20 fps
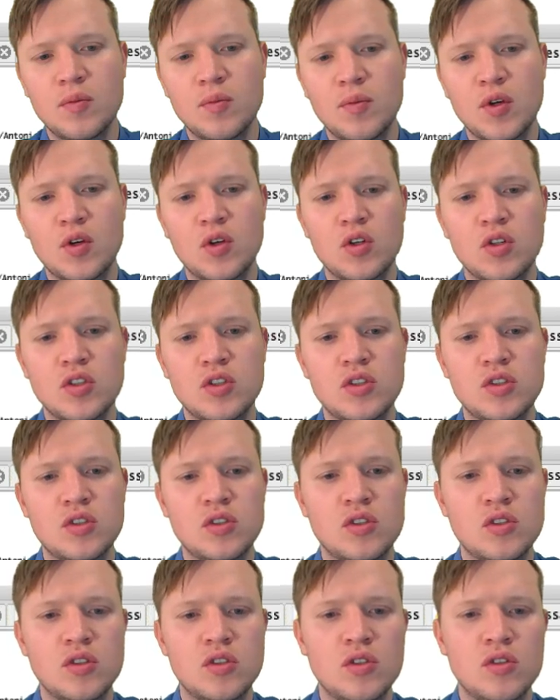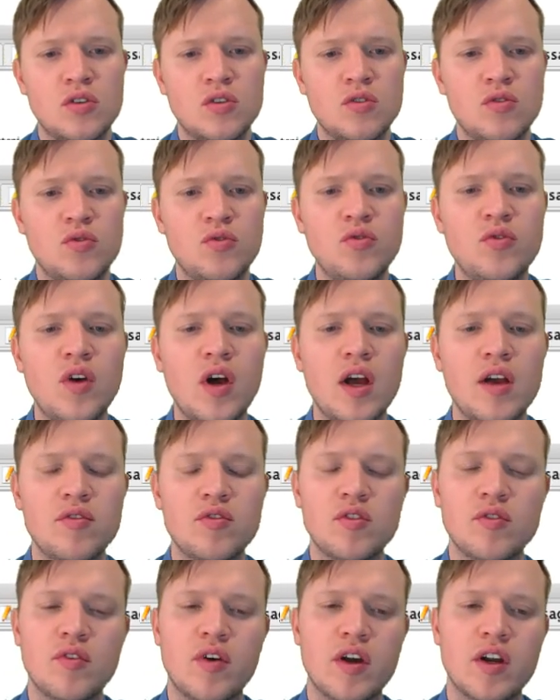because 5
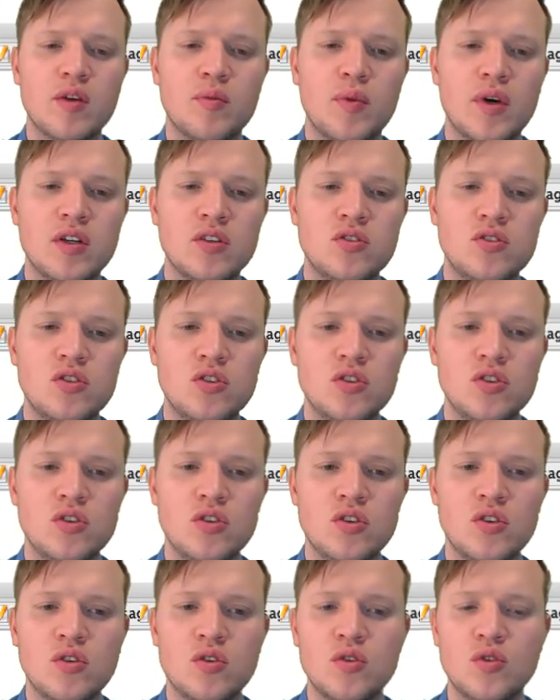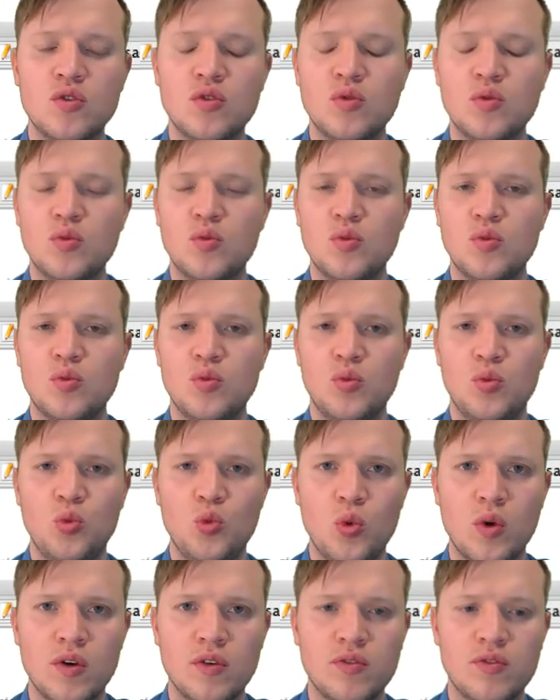divided by 2
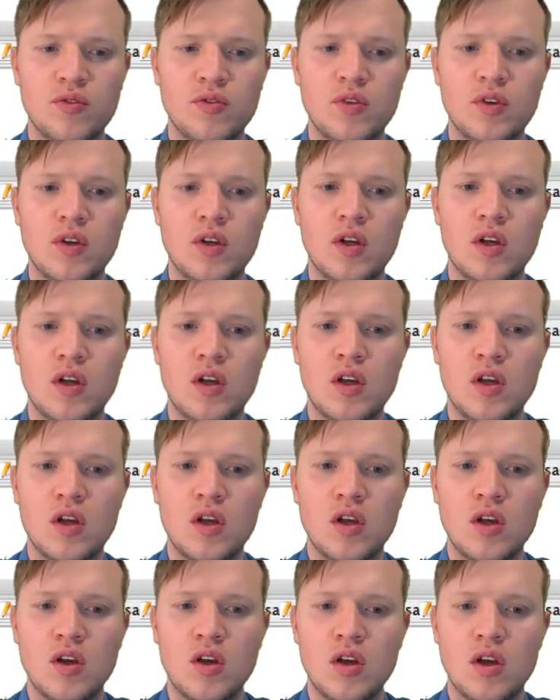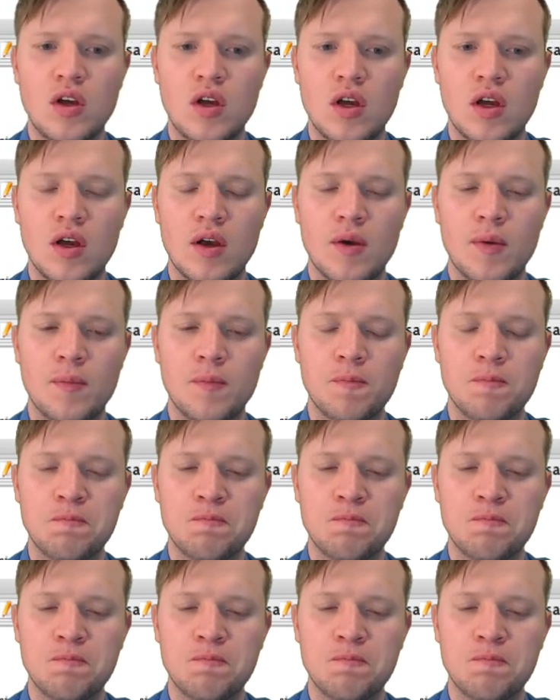with um,